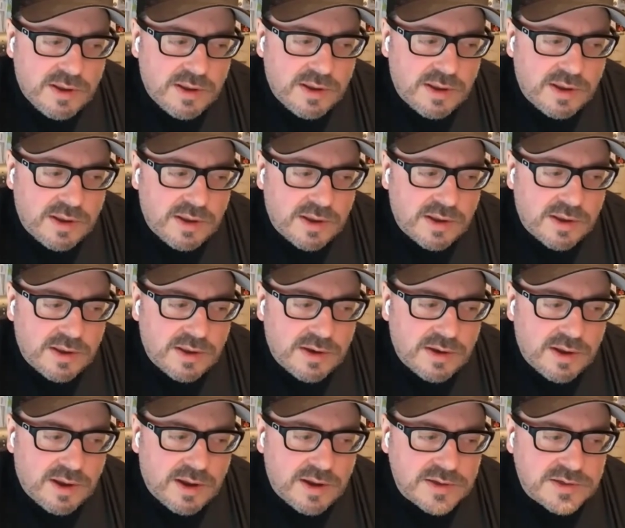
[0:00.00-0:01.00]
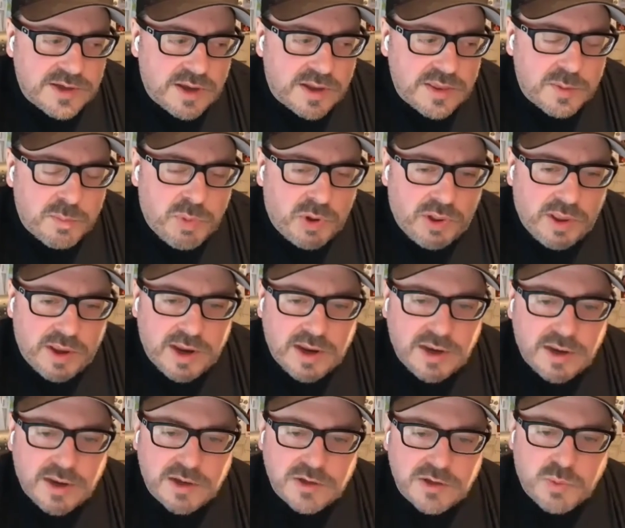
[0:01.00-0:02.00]
and I was on the
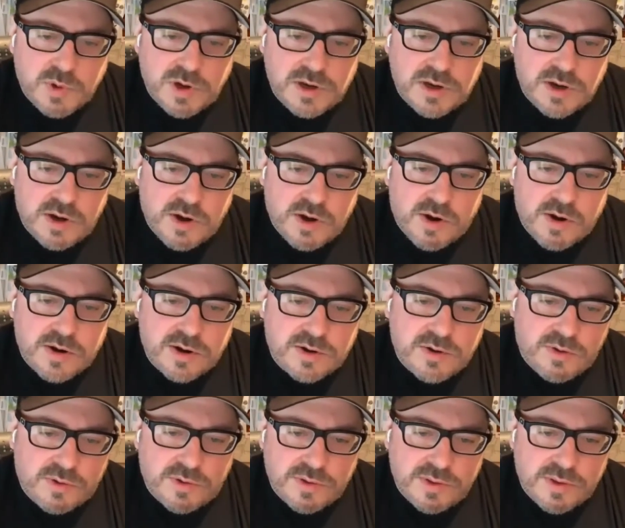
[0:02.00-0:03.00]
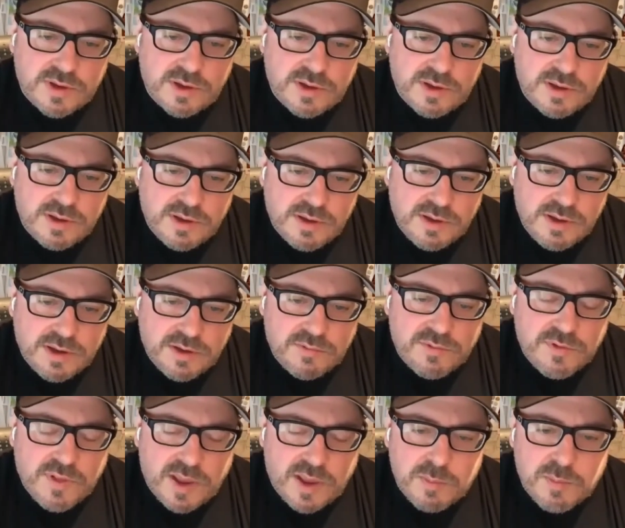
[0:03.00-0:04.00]
plane. I was reading an article in the
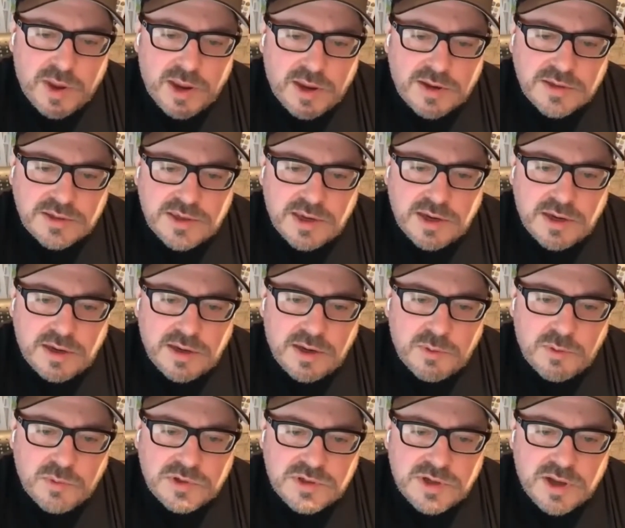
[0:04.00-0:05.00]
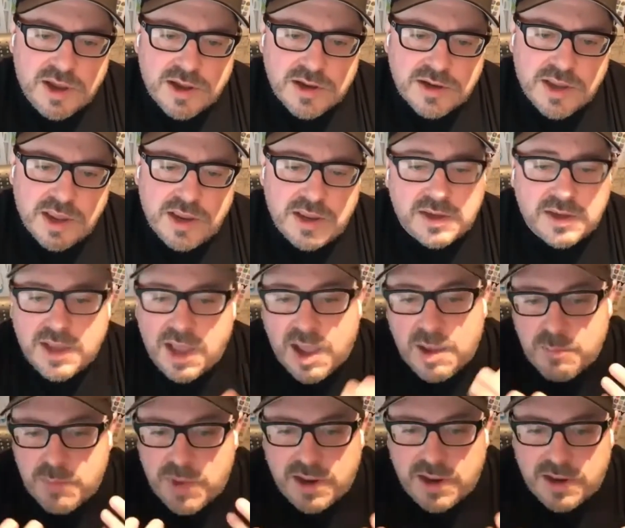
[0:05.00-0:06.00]
In-Flight magazine. It
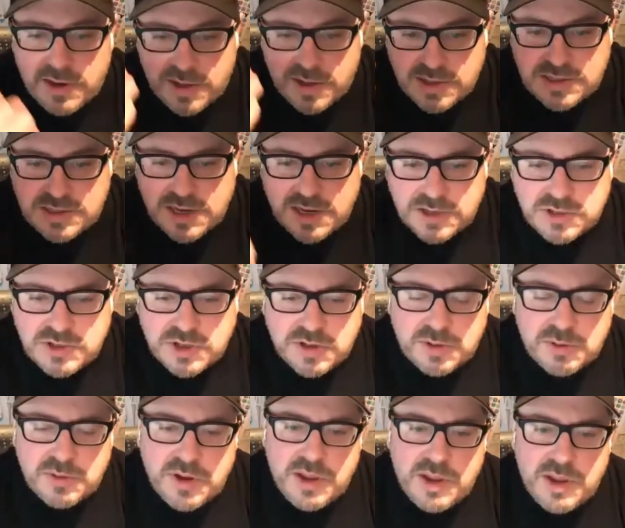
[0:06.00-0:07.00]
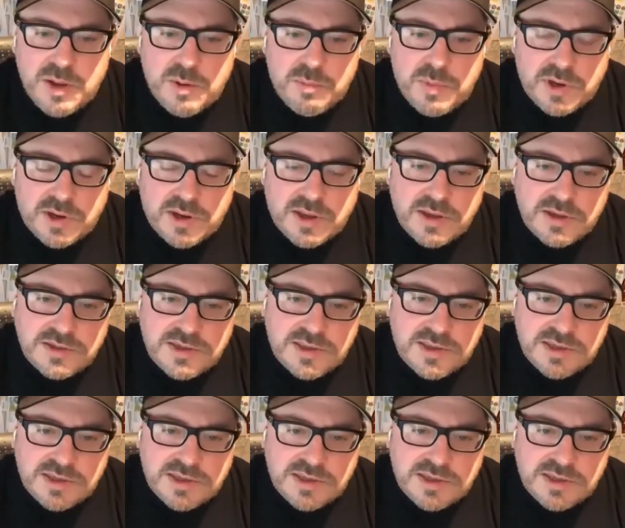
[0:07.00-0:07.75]
caught my attention because the